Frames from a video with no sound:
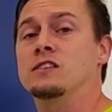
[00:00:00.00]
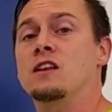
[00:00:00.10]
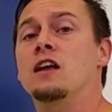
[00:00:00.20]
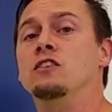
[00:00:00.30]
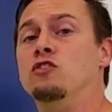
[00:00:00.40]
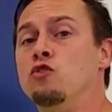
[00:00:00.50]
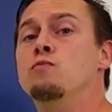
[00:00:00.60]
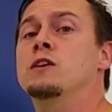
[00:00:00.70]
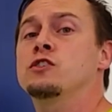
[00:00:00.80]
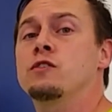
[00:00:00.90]
does not do
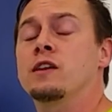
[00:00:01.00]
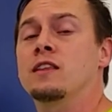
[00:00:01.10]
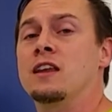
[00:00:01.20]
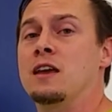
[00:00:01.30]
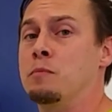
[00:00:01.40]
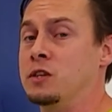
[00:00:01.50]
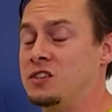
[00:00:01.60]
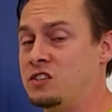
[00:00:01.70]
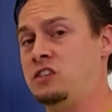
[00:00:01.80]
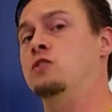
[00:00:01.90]
much during the day,
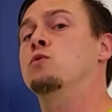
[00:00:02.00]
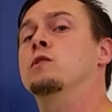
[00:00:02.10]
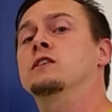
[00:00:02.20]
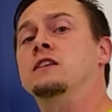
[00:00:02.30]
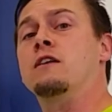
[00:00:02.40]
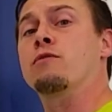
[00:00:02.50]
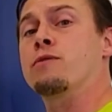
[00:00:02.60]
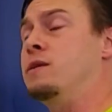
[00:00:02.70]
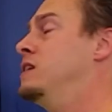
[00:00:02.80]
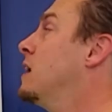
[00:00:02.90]
but still works
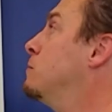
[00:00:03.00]
out 3